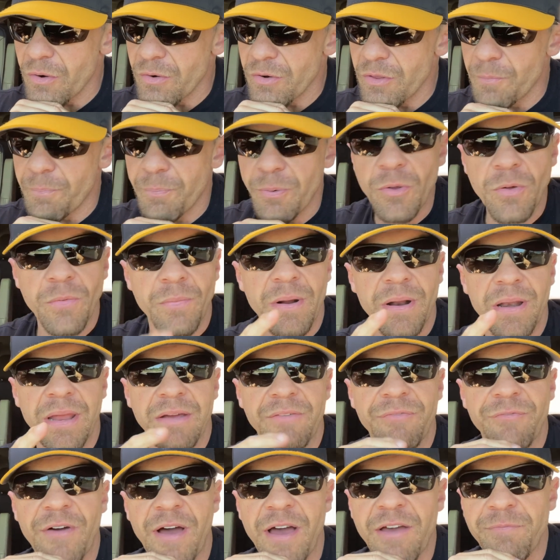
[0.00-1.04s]
the pool around
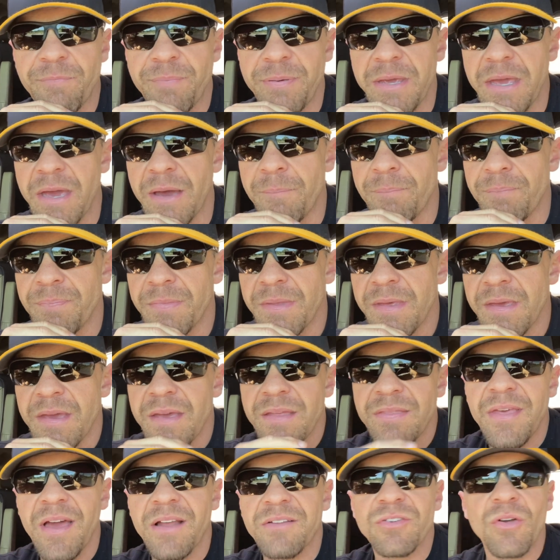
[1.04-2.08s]
like five P M
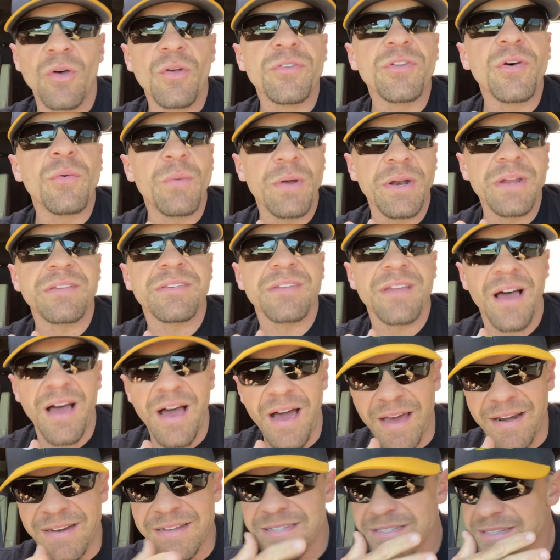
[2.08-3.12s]
That's also when it's the
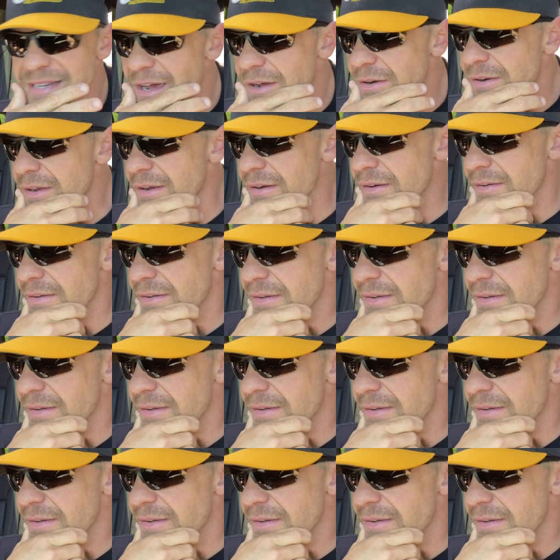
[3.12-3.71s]
hottest out here.